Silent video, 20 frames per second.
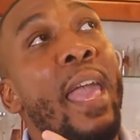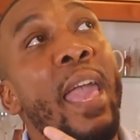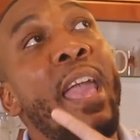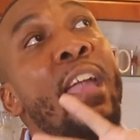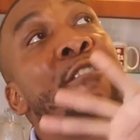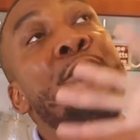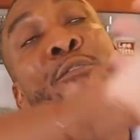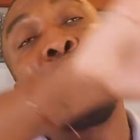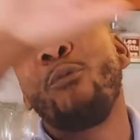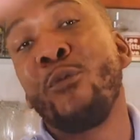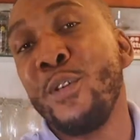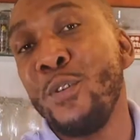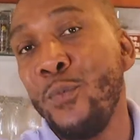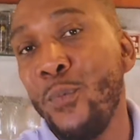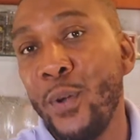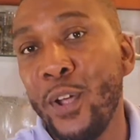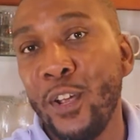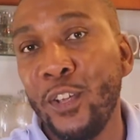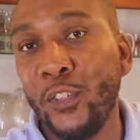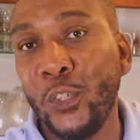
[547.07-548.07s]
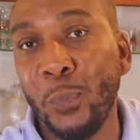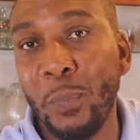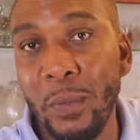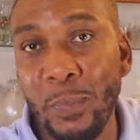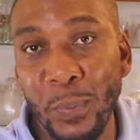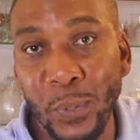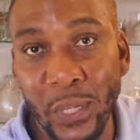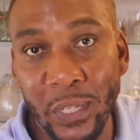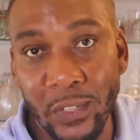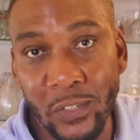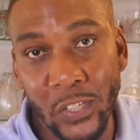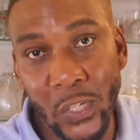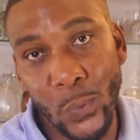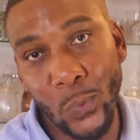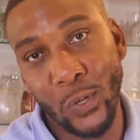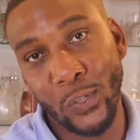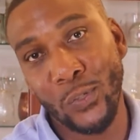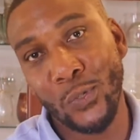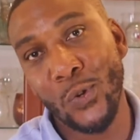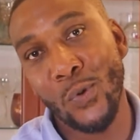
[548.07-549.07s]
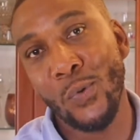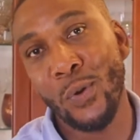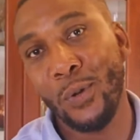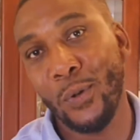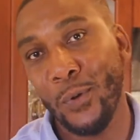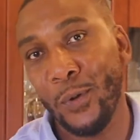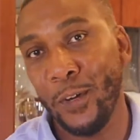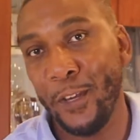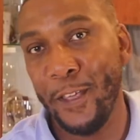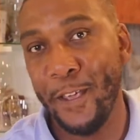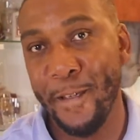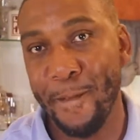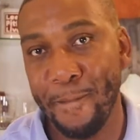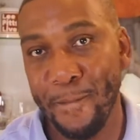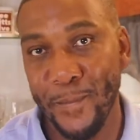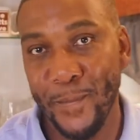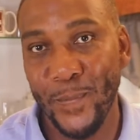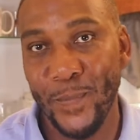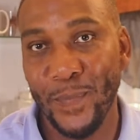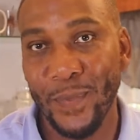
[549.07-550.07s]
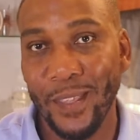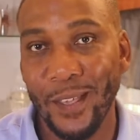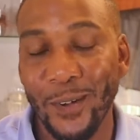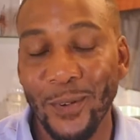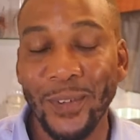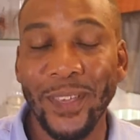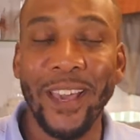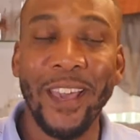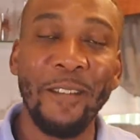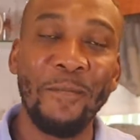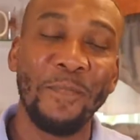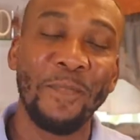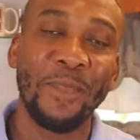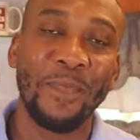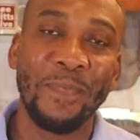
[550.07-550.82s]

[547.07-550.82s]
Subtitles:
everywhere so people can see what's going on here. Okay?